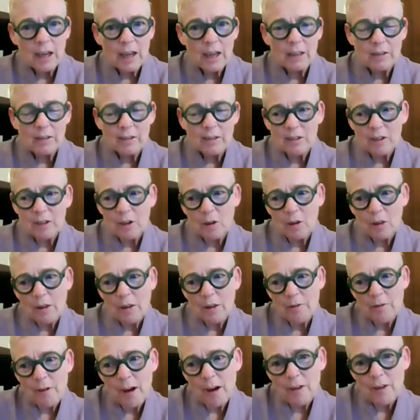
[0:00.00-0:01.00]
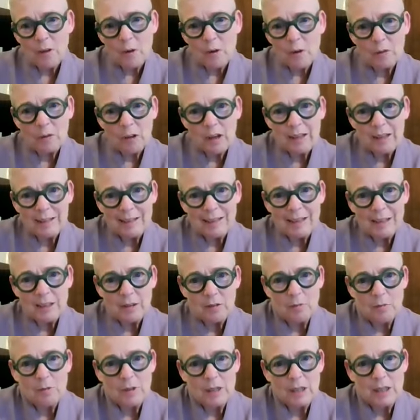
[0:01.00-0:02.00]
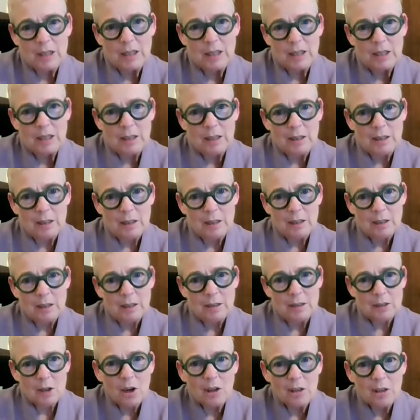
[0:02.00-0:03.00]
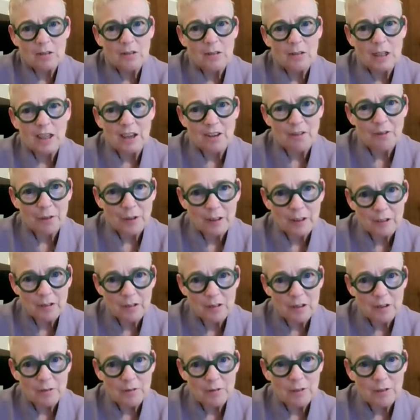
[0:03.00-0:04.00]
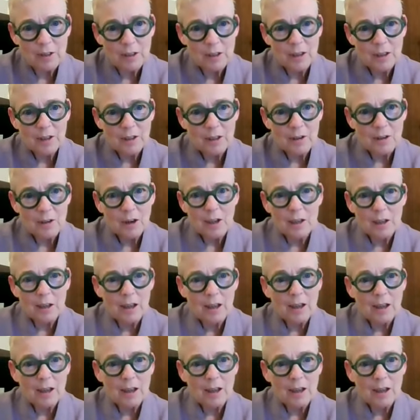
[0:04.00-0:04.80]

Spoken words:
and they find those ideas really toxic and offensive, right?